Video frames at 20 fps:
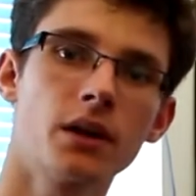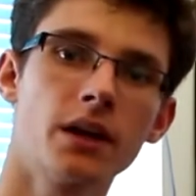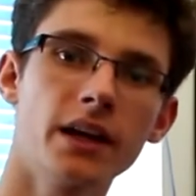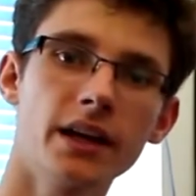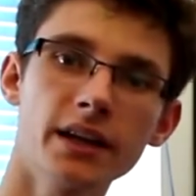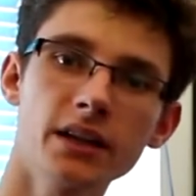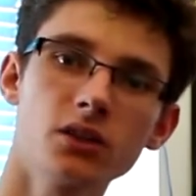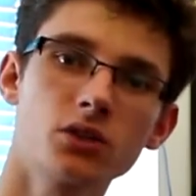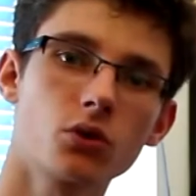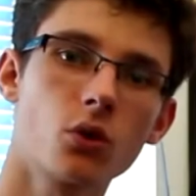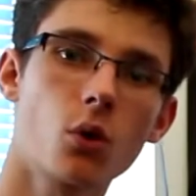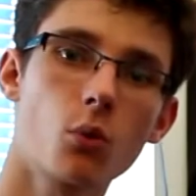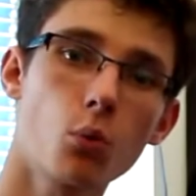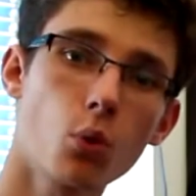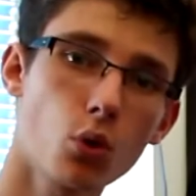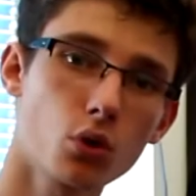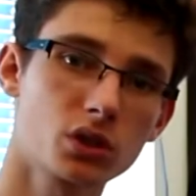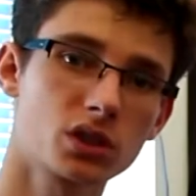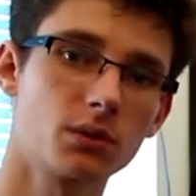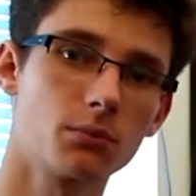into a
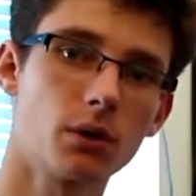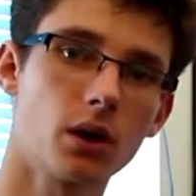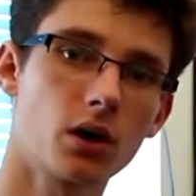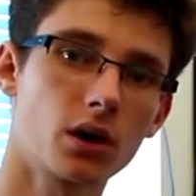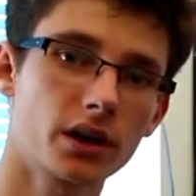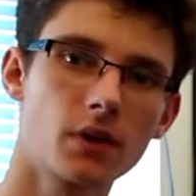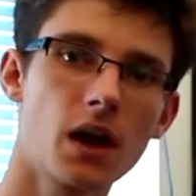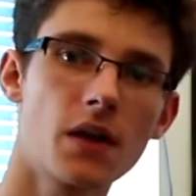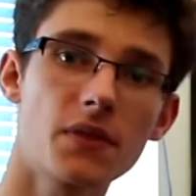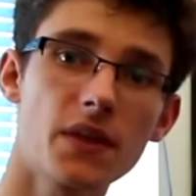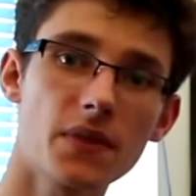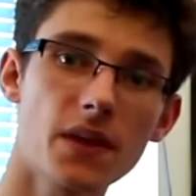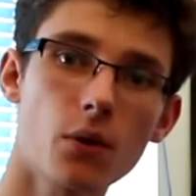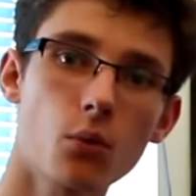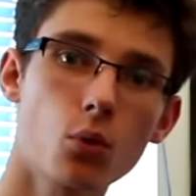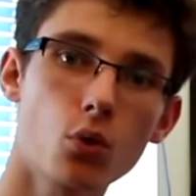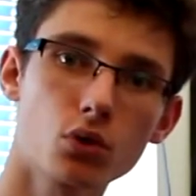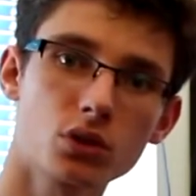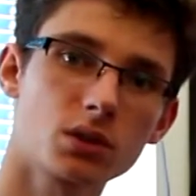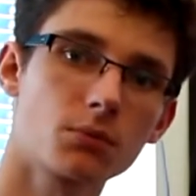water block and then that
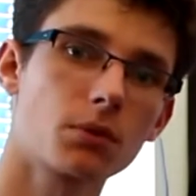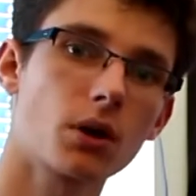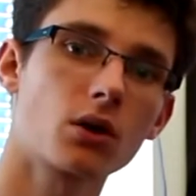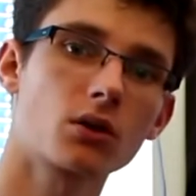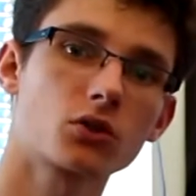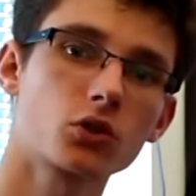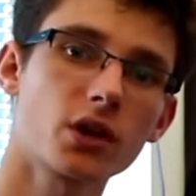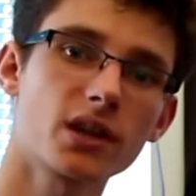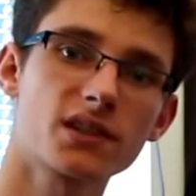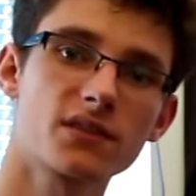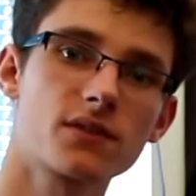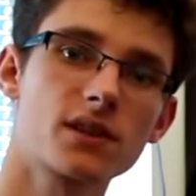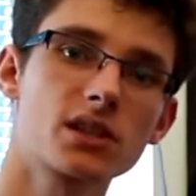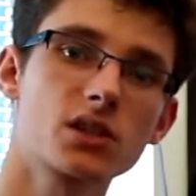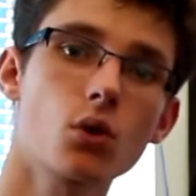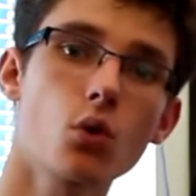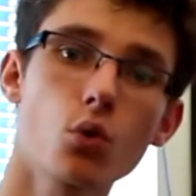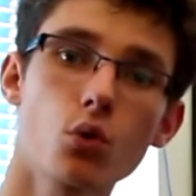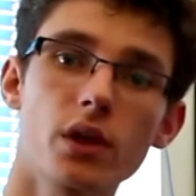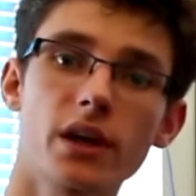water block transfers
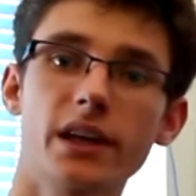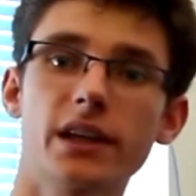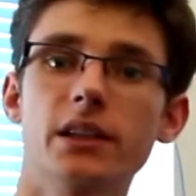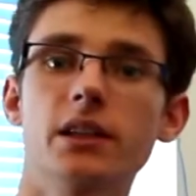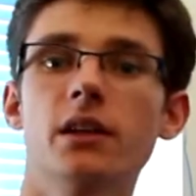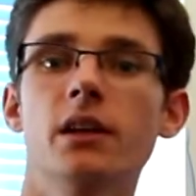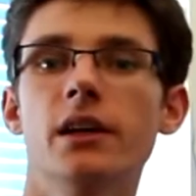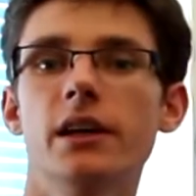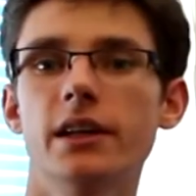all the heat